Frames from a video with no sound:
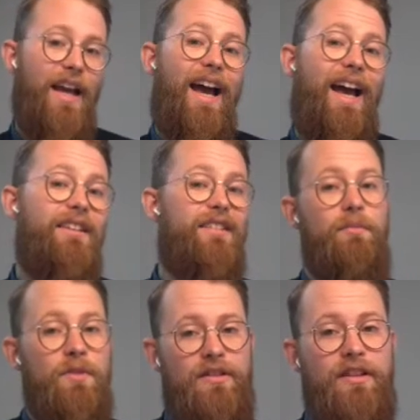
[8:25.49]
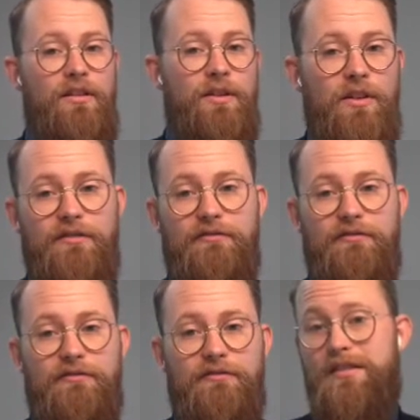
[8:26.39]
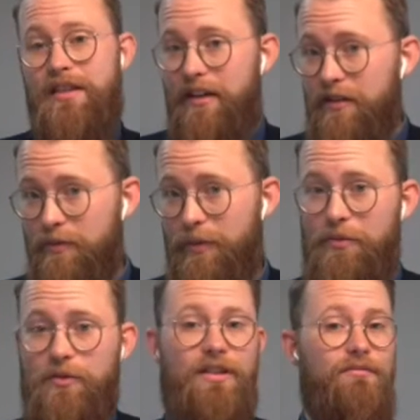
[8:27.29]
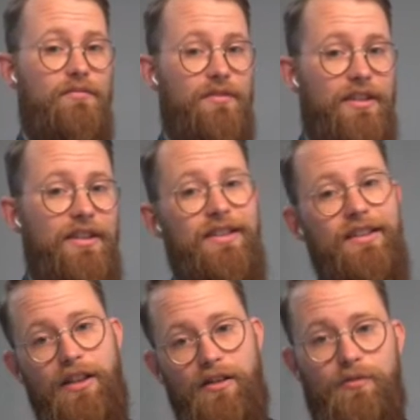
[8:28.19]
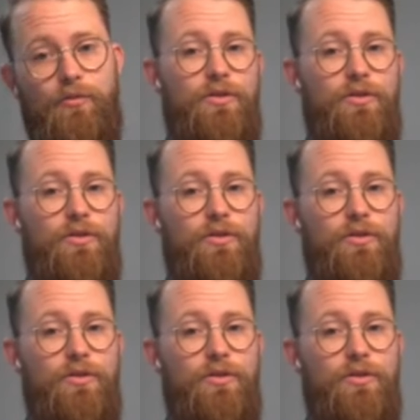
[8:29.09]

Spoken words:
And I'm not the only one, right? Salespeople can, you know,